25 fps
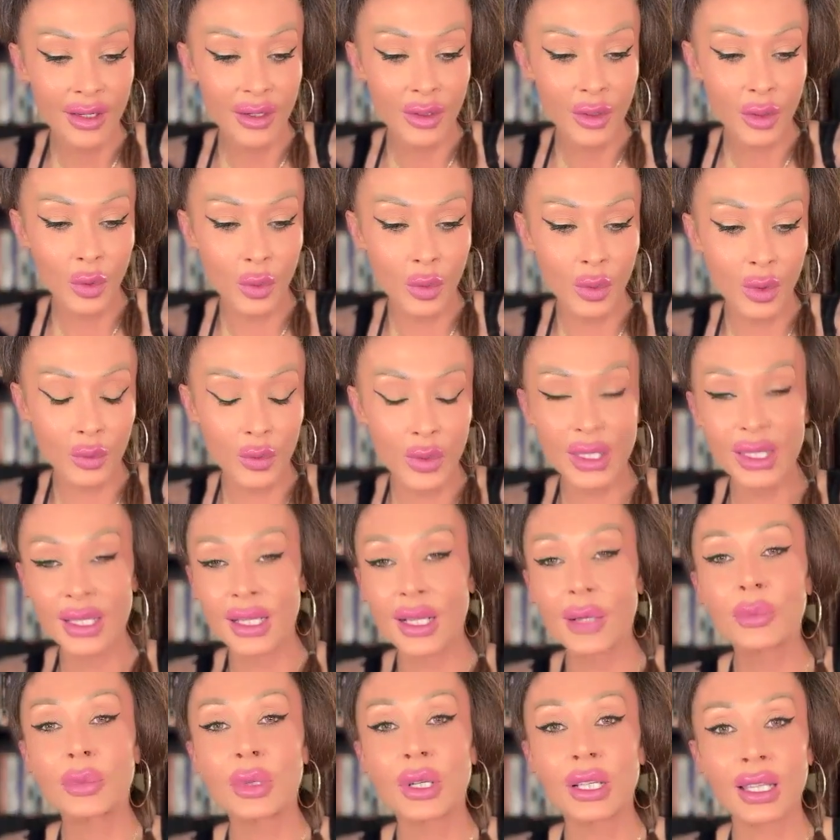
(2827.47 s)
who will
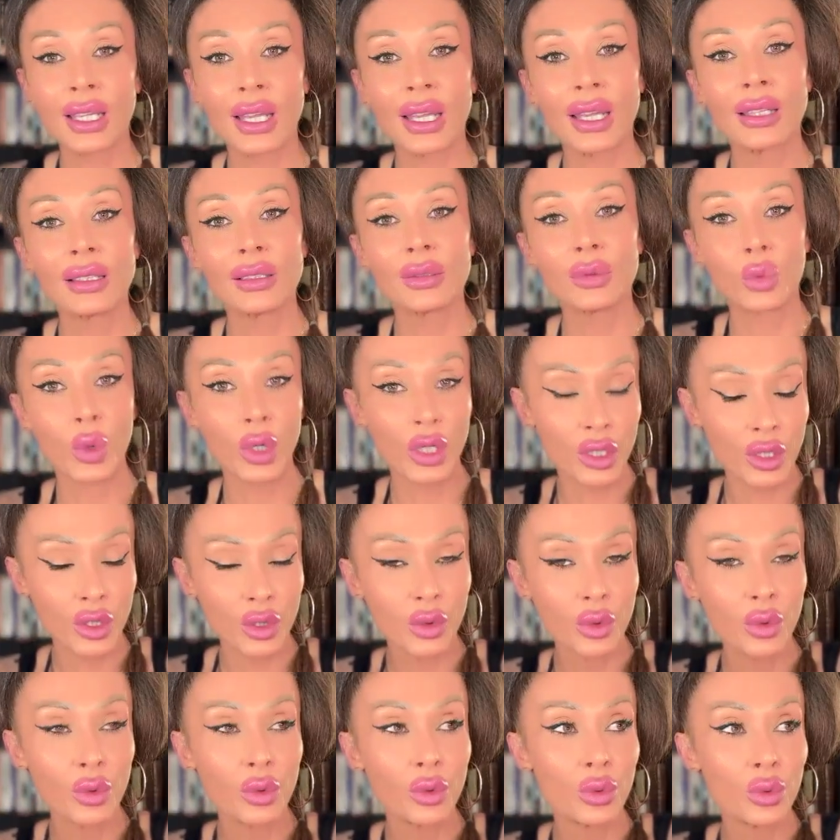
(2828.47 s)
reciprocate what
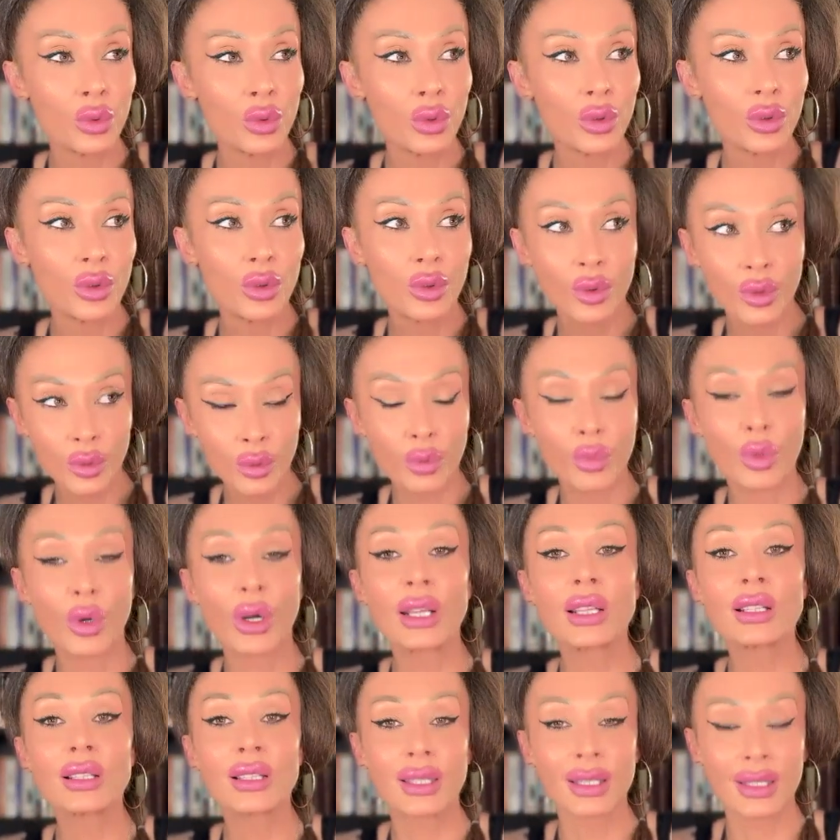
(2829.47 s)
you
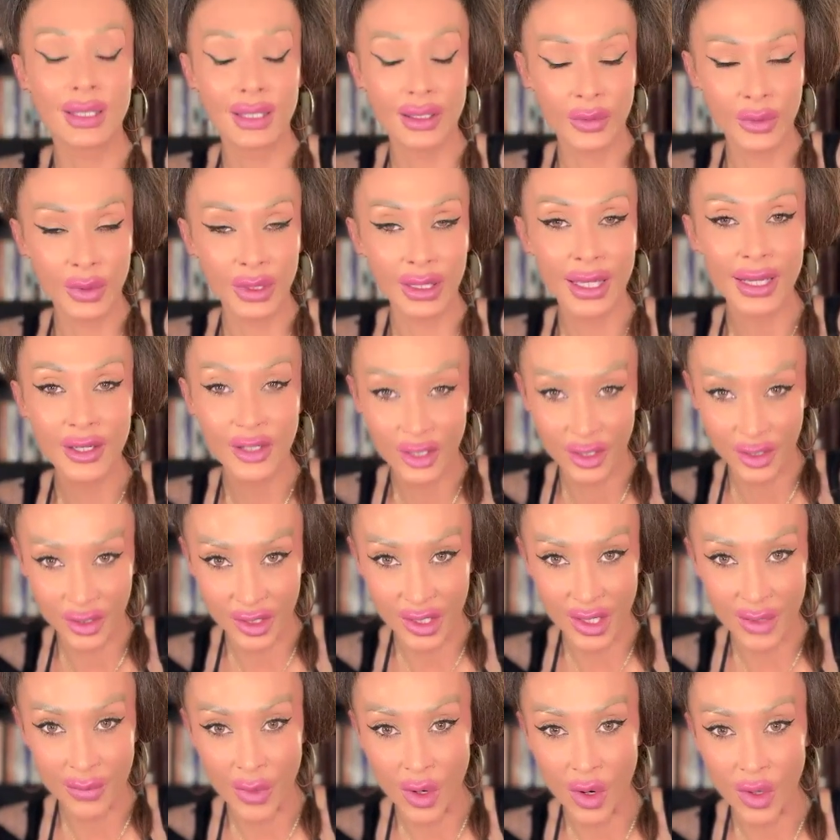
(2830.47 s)
bring to the
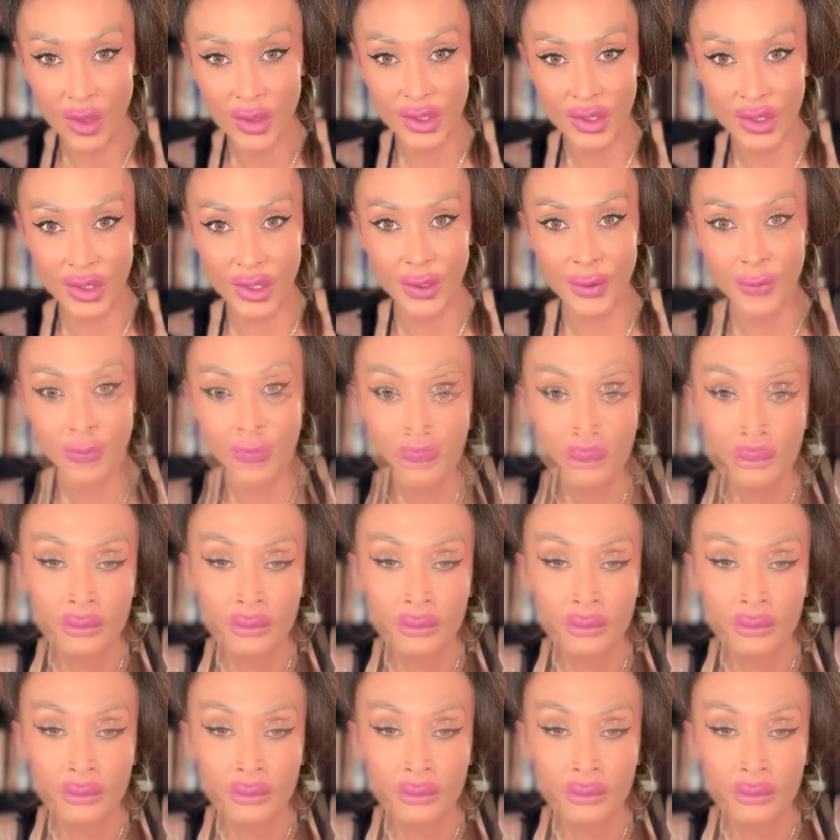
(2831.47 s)
relationship also.